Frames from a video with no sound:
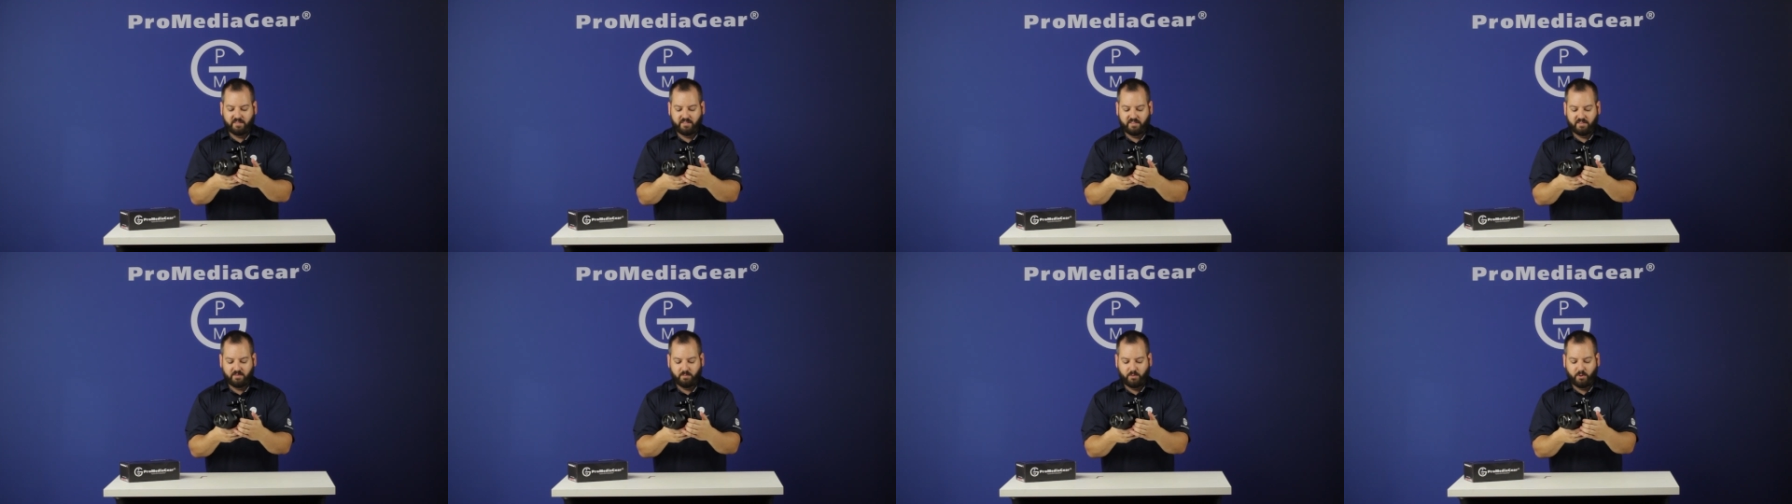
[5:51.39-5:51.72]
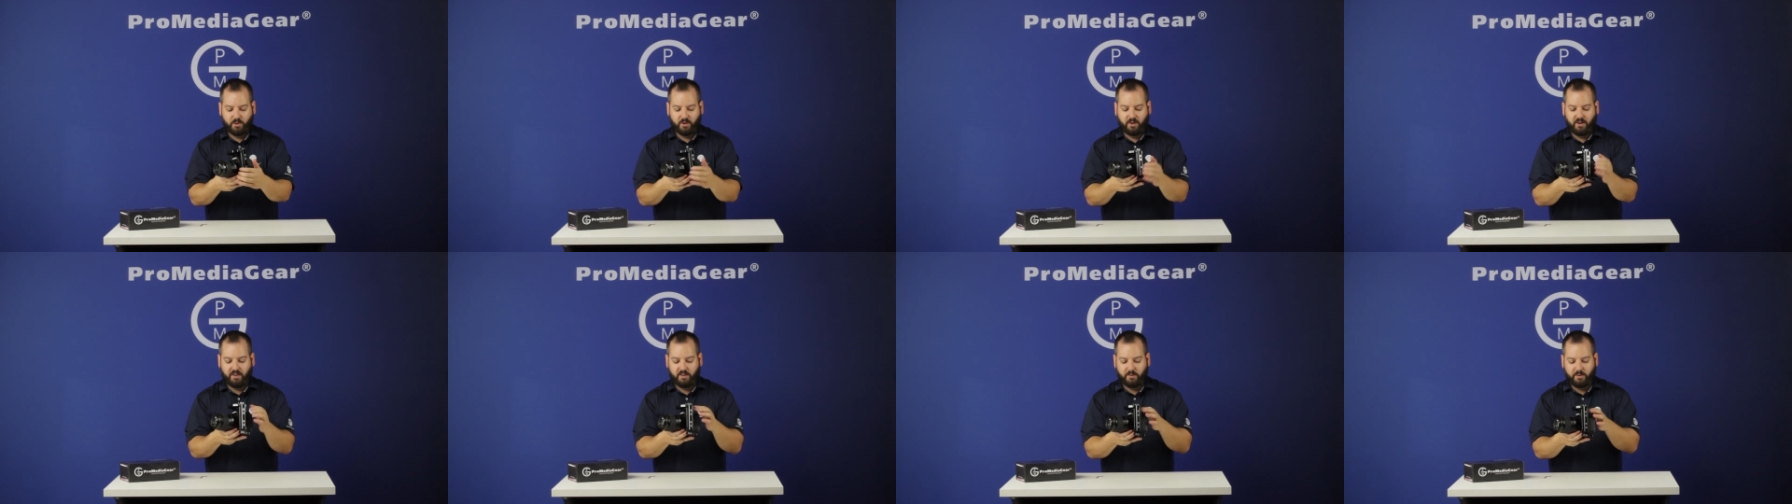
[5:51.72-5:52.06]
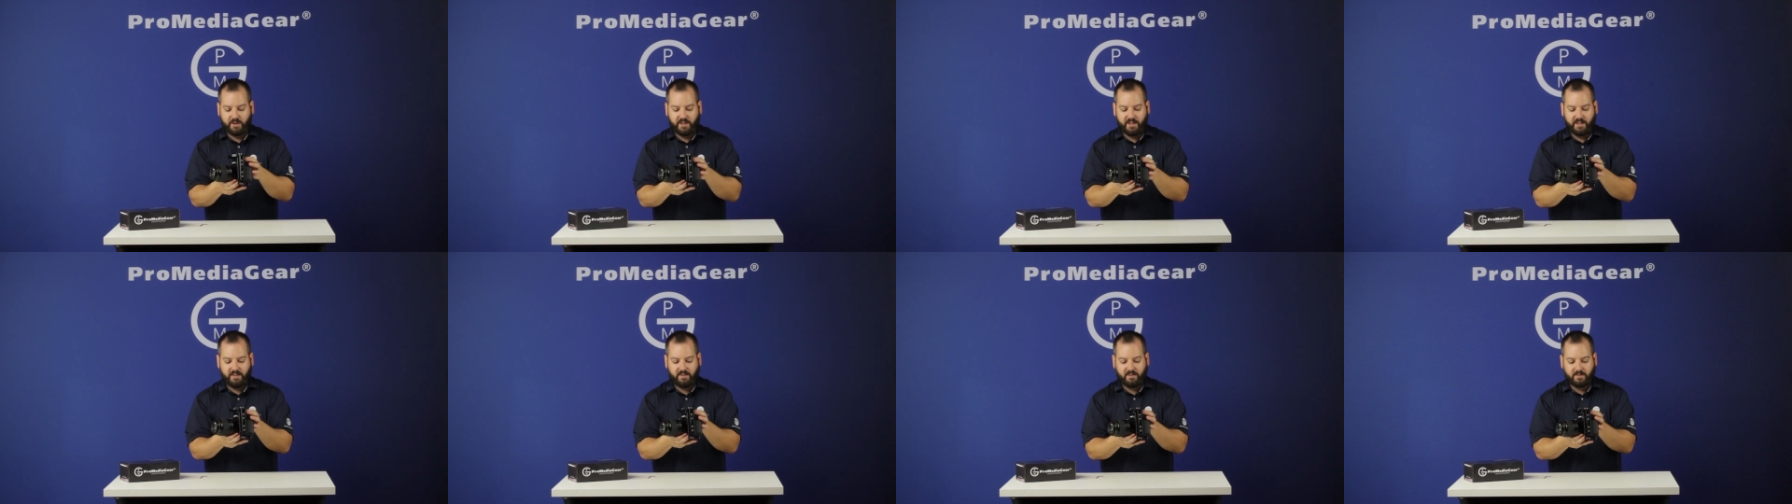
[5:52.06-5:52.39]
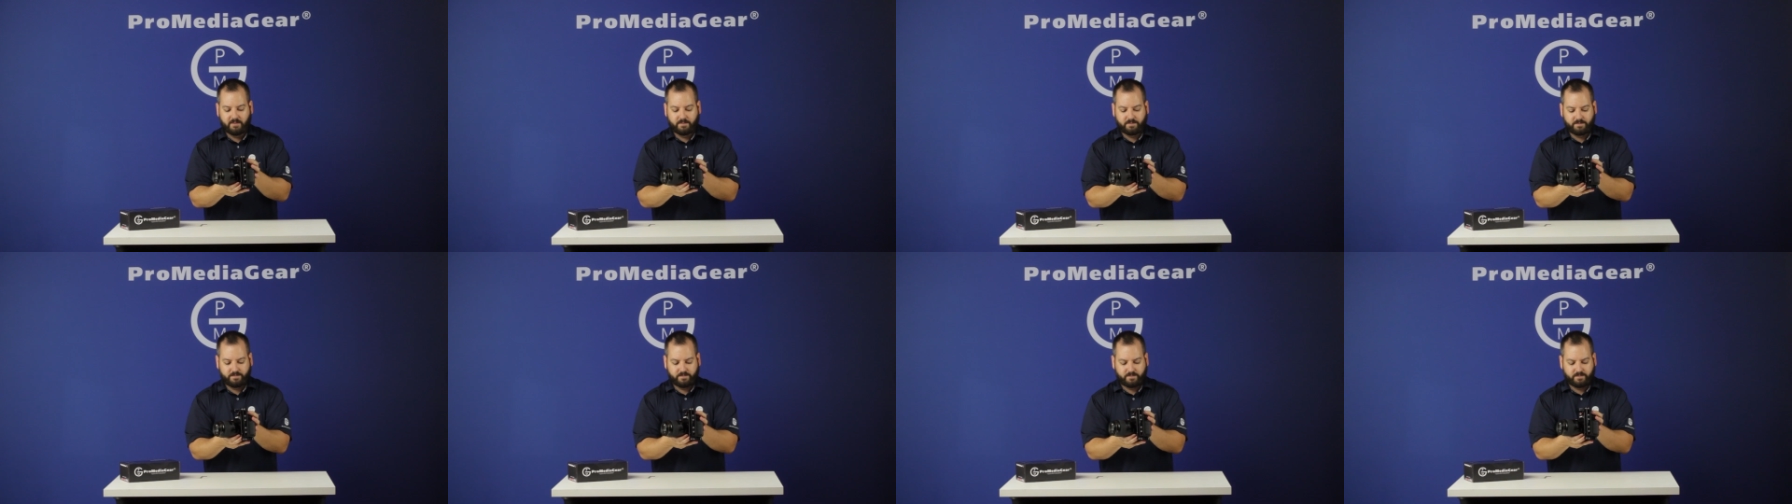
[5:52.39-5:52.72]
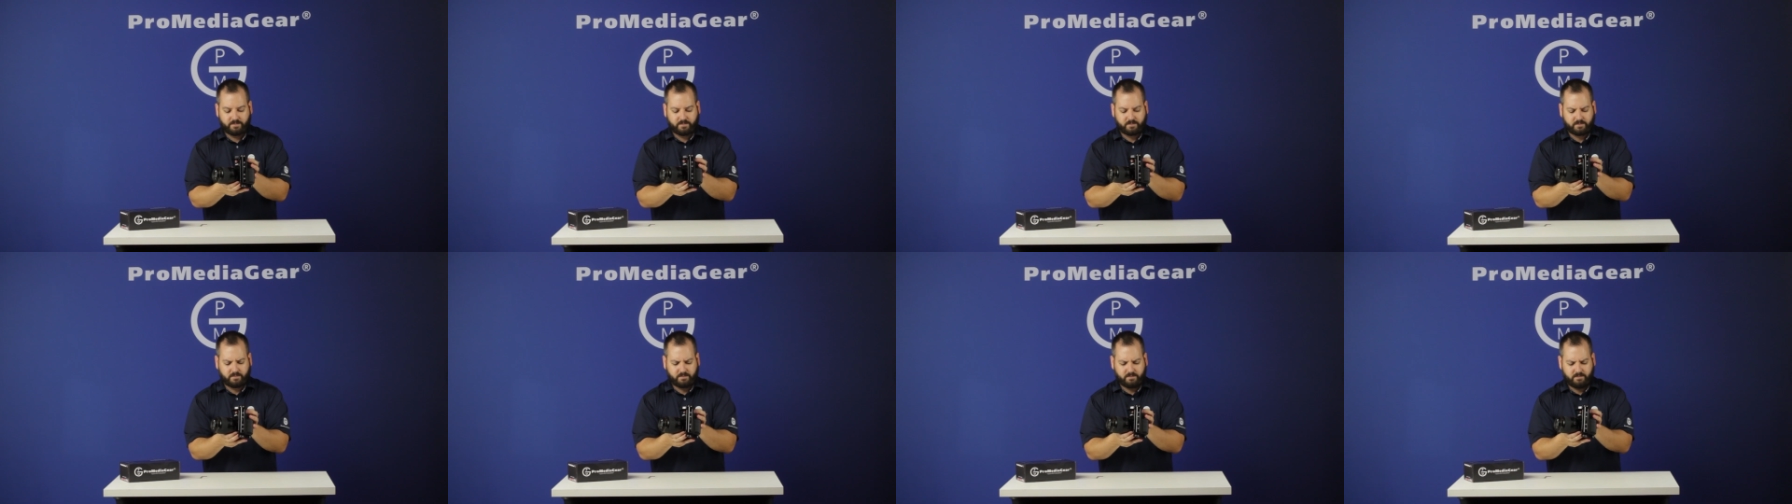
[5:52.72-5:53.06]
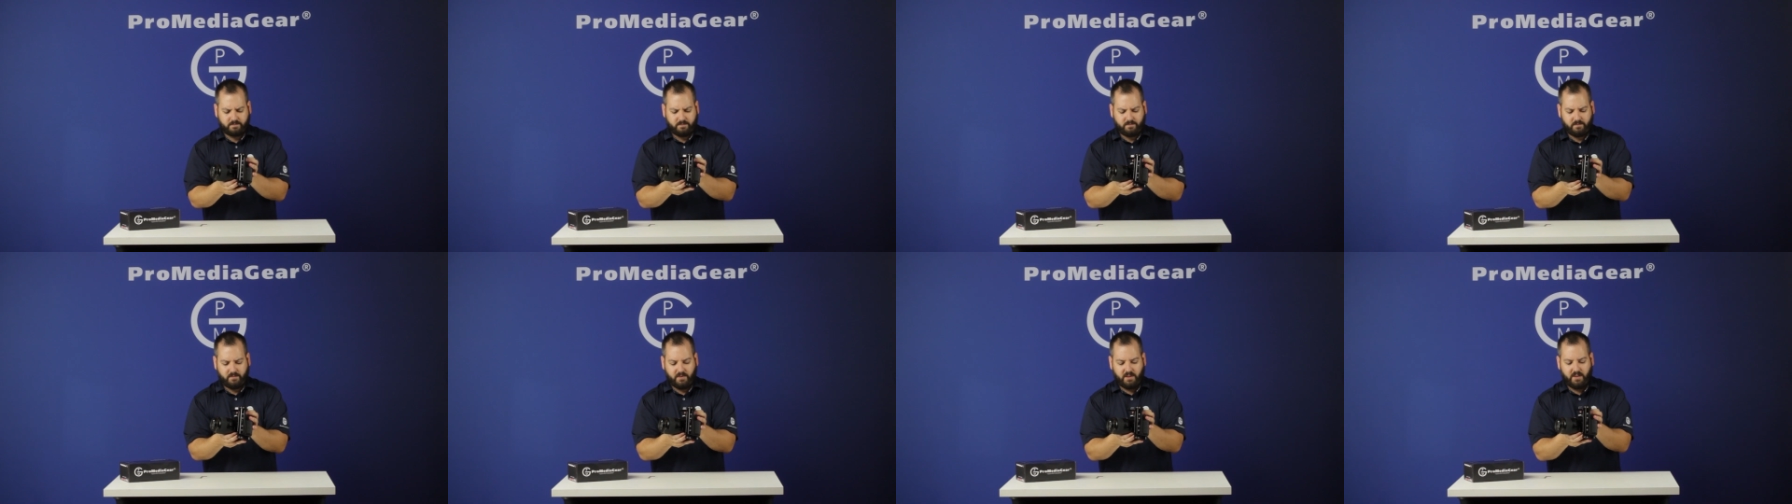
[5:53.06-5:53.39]
is more all the way in,
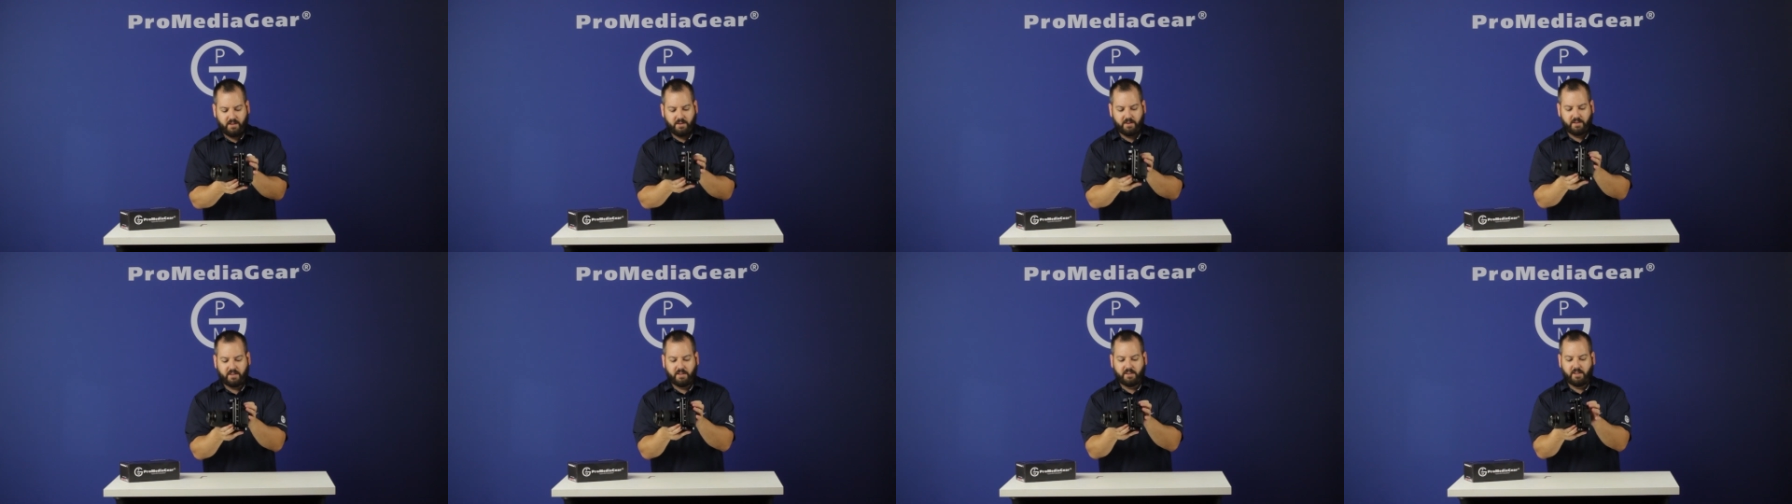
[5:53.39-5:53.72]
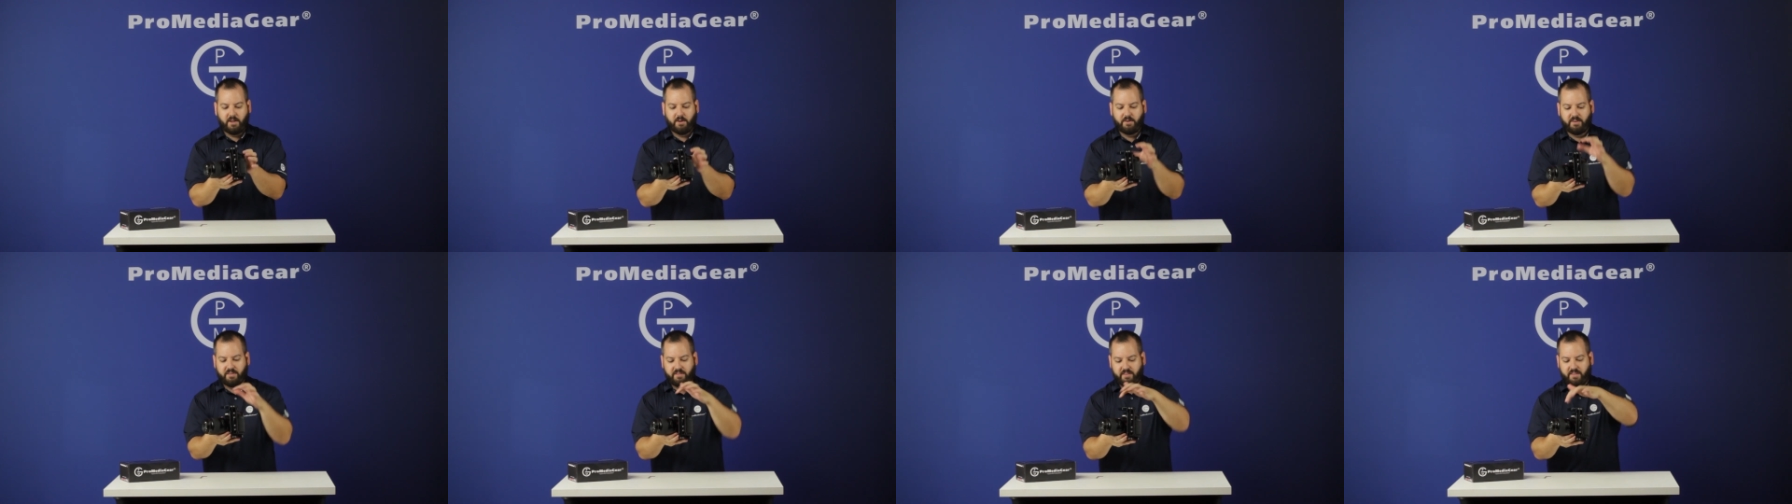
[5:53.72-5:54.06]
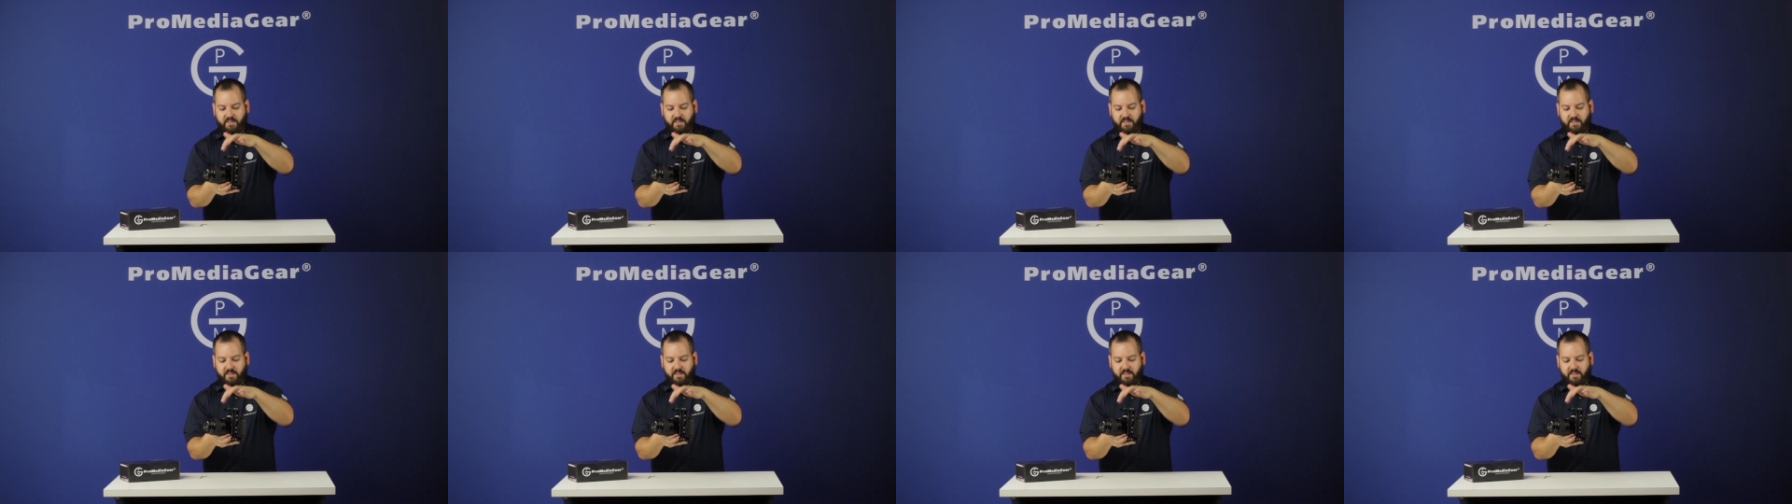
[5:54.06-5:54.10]
you're going to notice